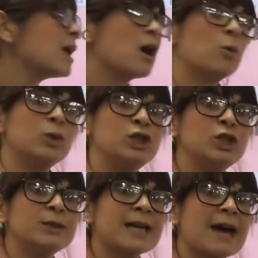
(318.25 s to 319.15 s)
I want
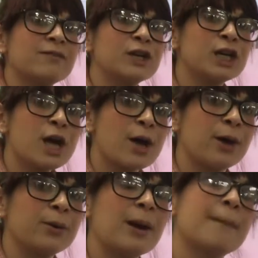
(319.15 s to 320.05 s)
you to have a
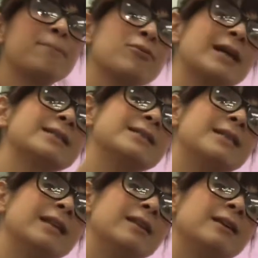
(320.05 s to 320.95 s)
go at
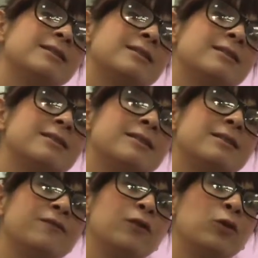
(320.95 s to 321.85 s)
practicing
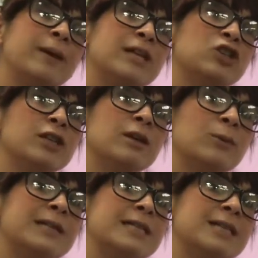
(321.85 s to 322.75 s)
this formation that
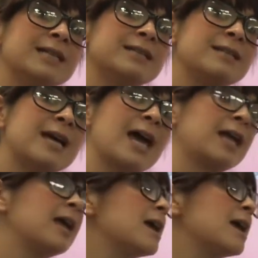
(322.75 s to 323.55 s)
we did yesterday.